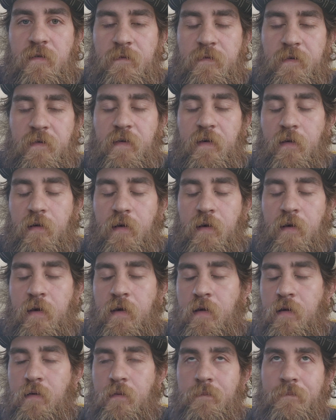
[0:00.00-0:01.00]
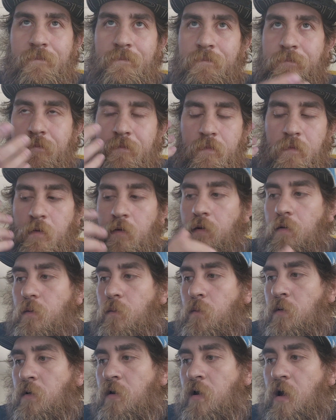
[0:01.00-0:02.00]
facility, and
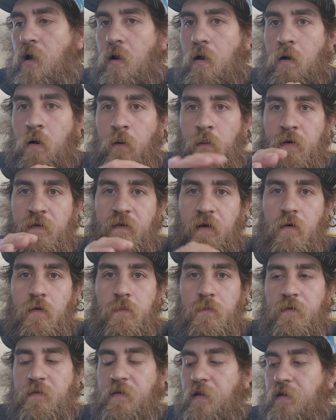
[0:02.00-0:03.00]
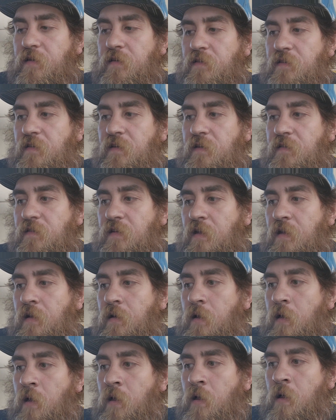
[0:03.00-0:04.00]
we're not always 100% consistent
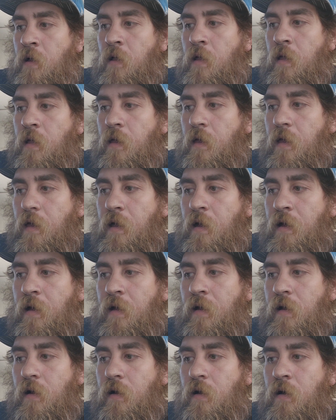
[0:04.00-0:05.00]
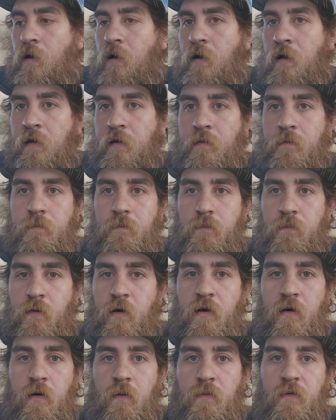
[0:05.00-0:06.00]
on
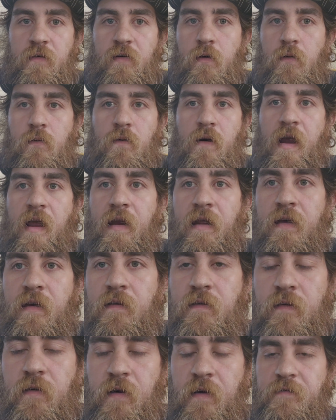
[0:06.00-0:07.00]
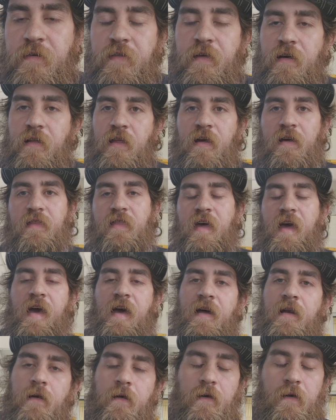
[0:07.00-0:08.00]
what our return rate is and everything like
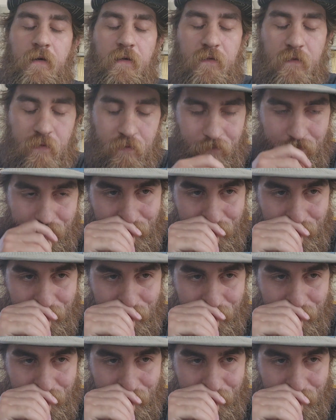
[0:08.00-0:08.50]
that. It's